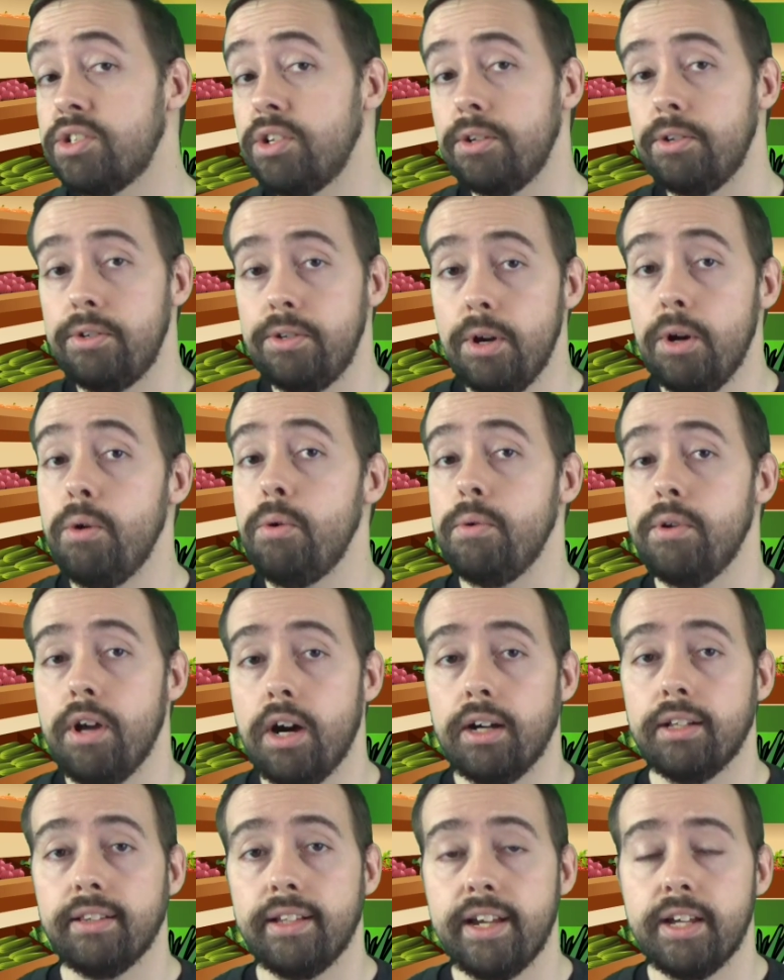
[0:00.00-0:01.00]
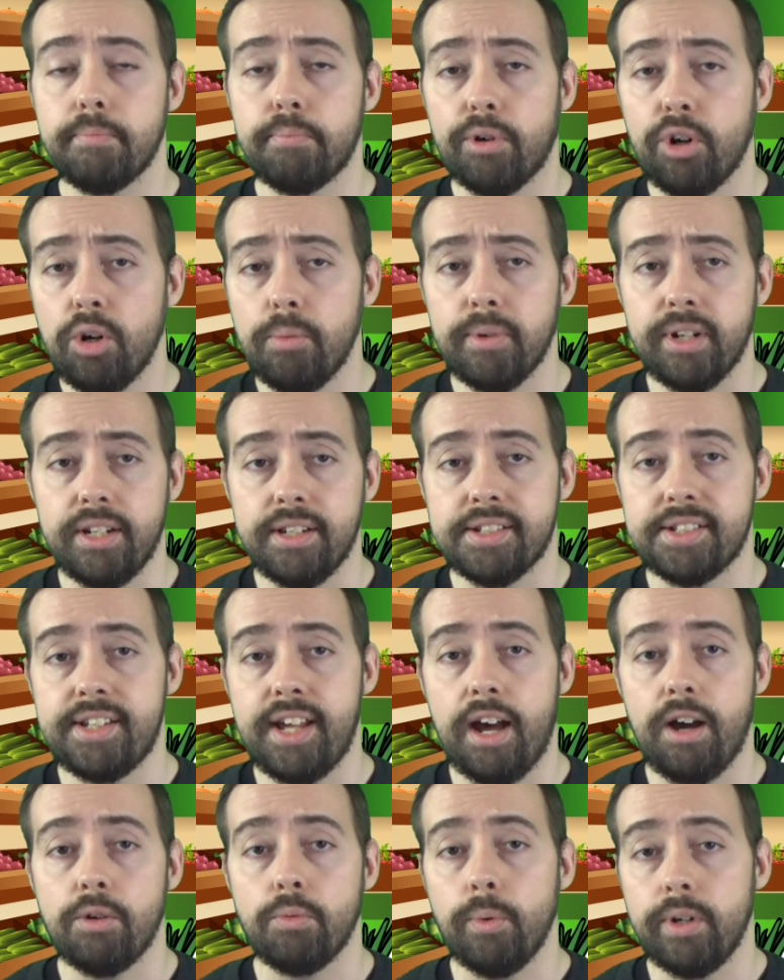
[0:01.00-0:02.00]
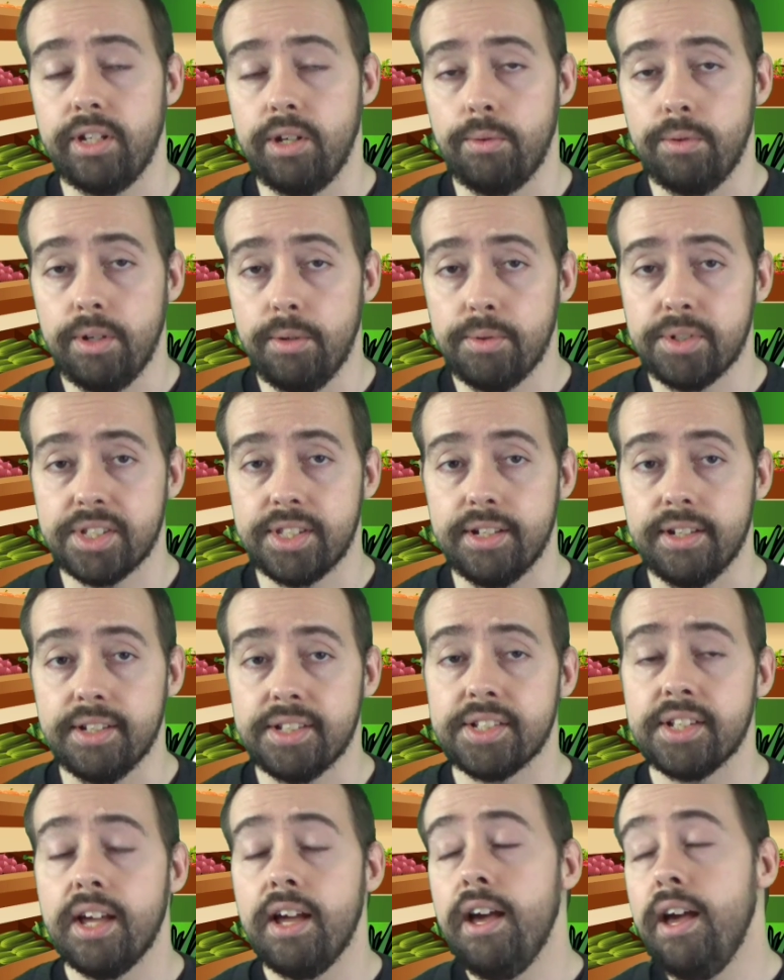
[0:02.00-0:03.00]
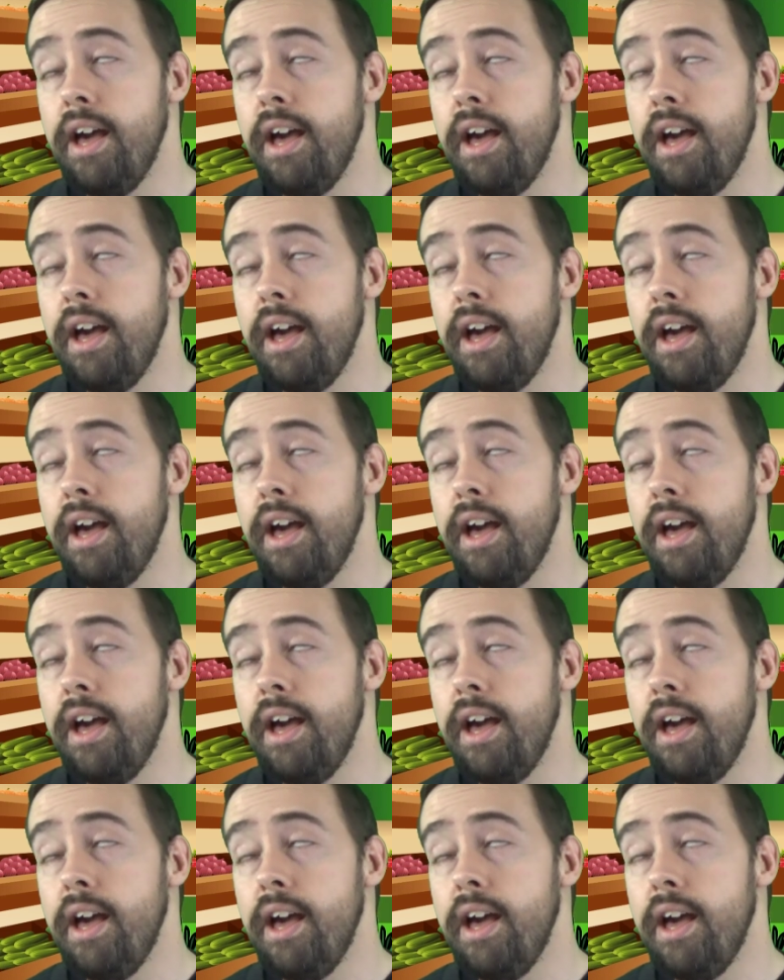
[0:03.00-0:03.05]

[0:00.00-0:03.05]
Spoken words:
to no non-land permanents down when you use this,